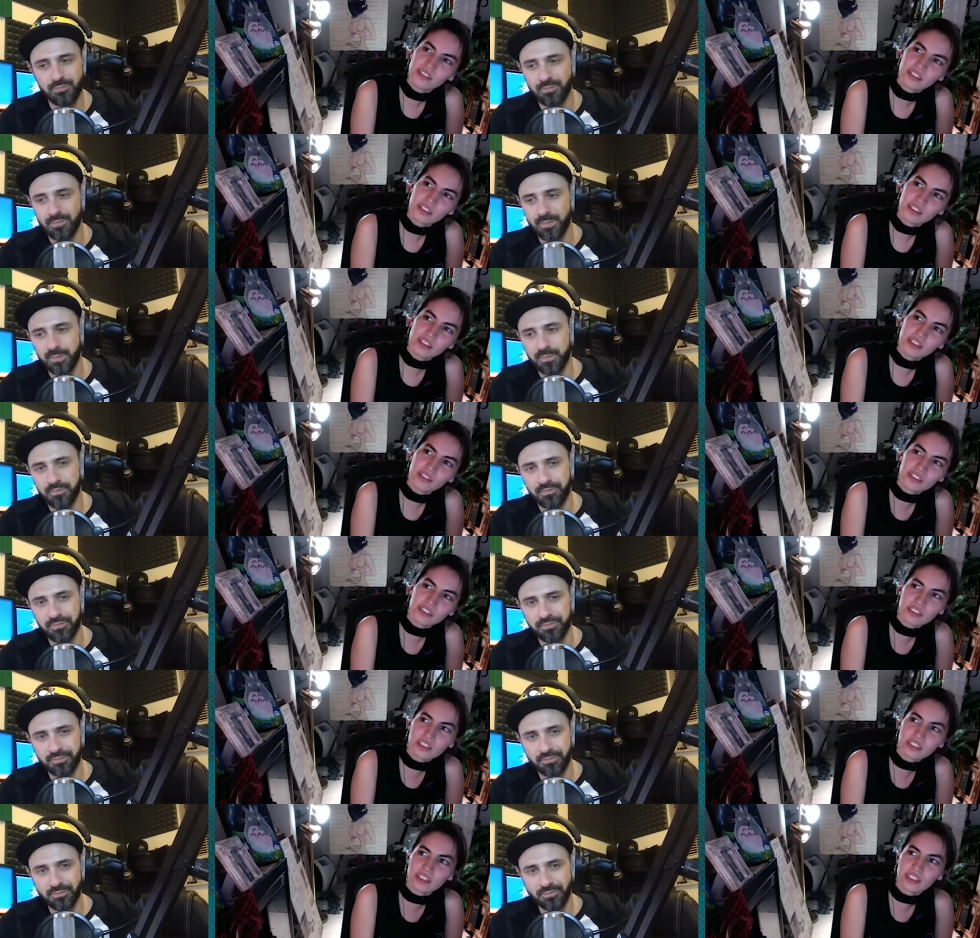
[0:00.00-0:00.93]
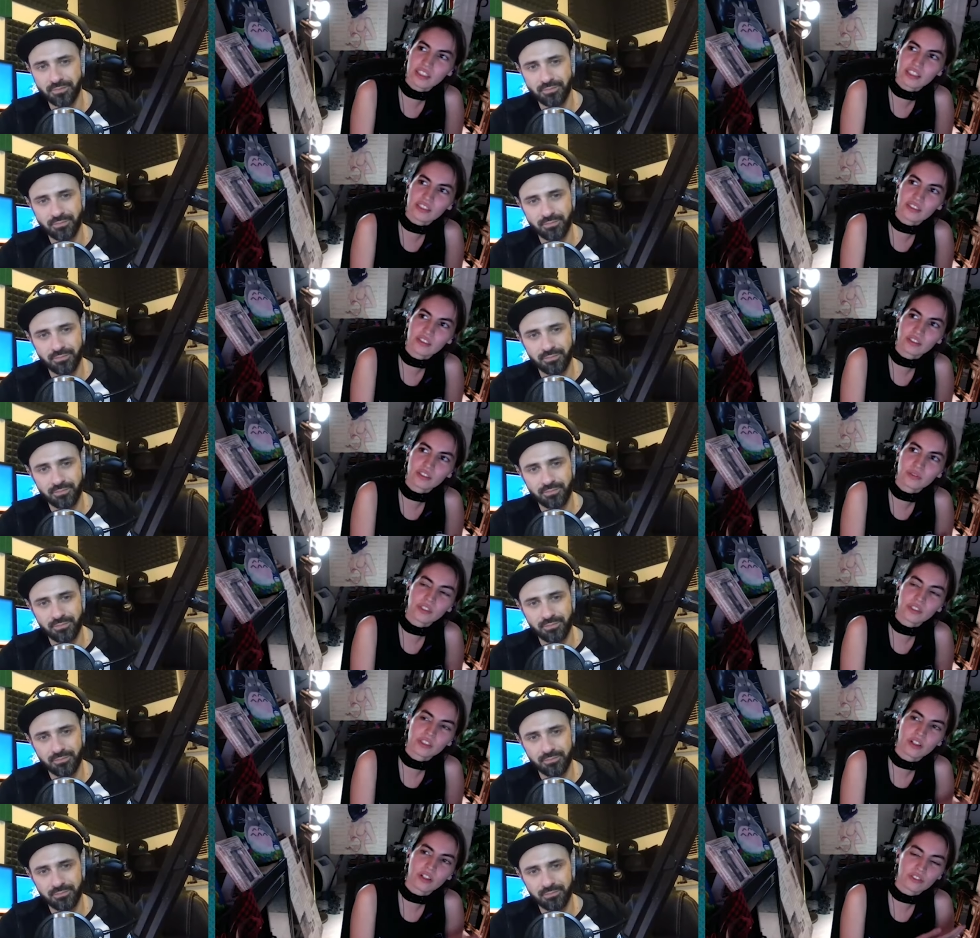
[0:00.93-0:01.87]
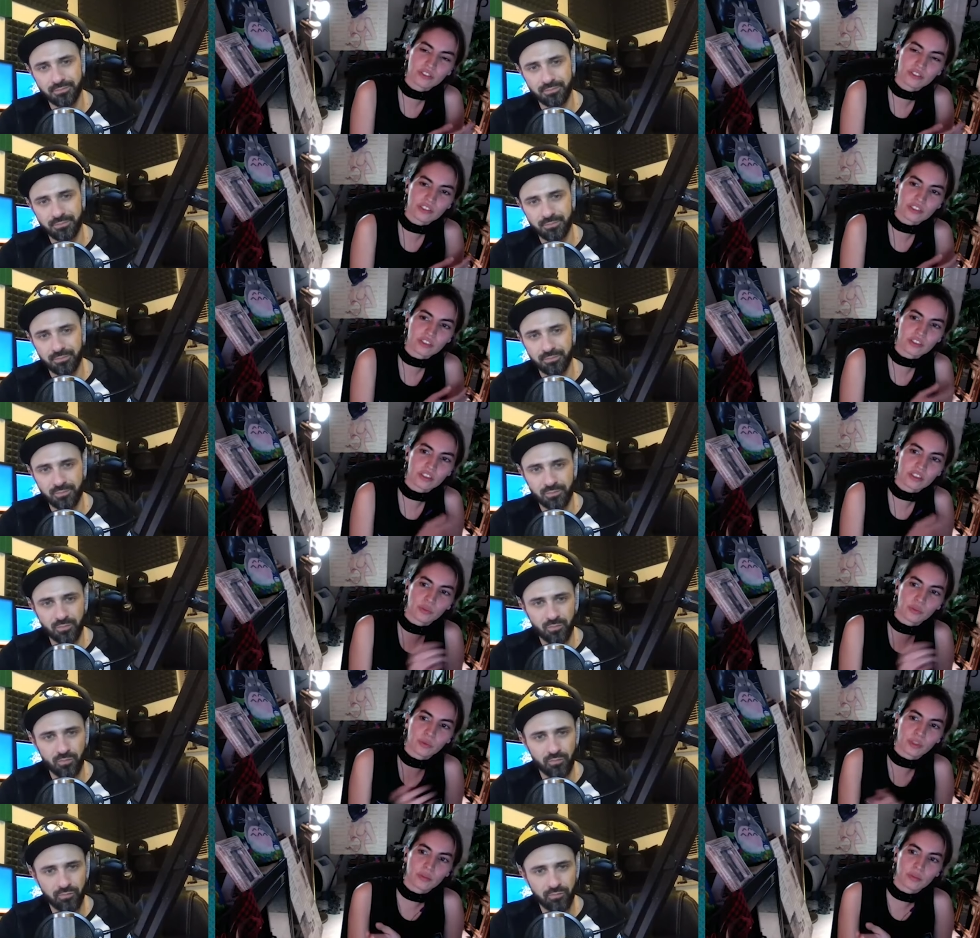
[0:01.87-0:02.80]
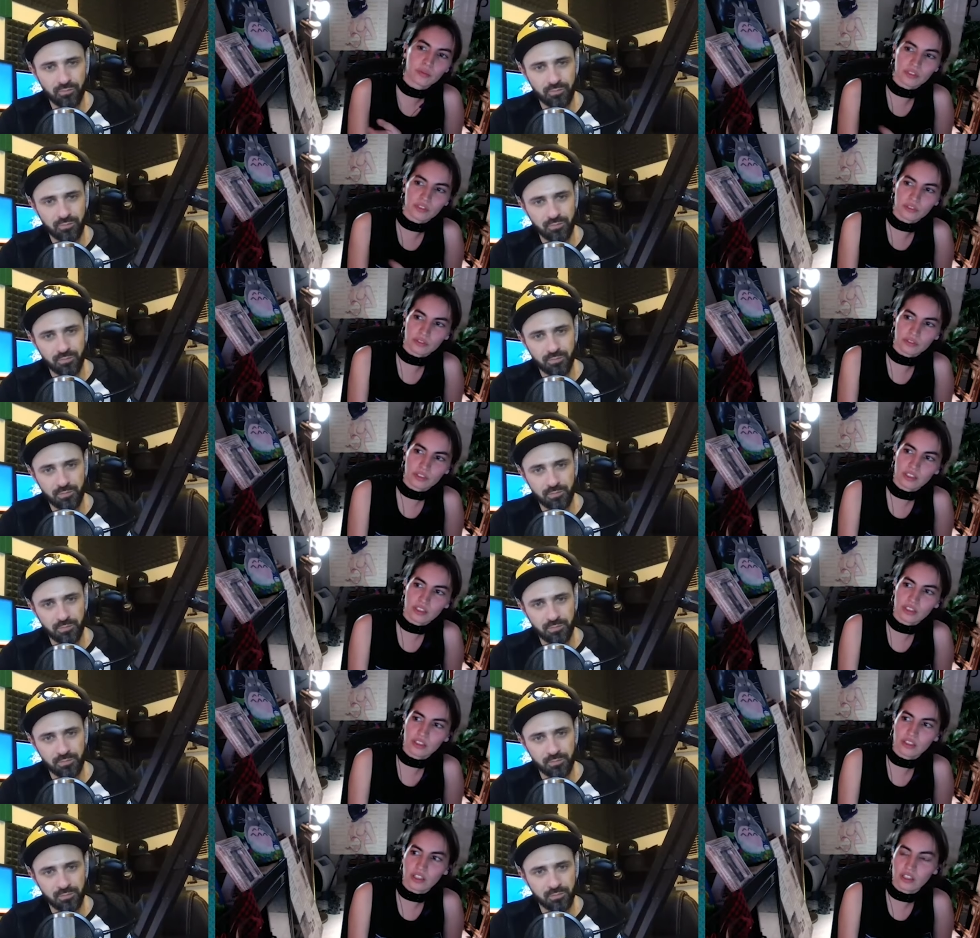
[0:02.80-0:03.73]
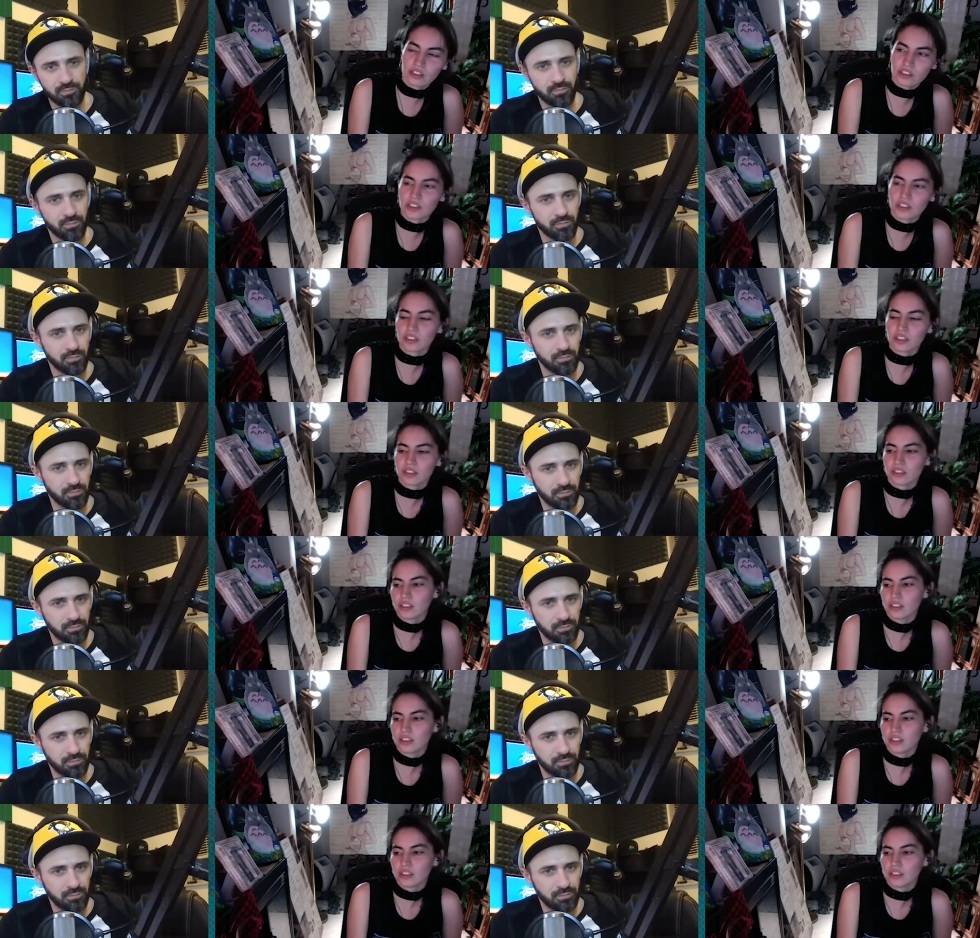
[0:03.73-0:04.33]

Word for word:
Speaker 1: I was gonna say, like, I can think of like cultures that are like way more different, like us and like,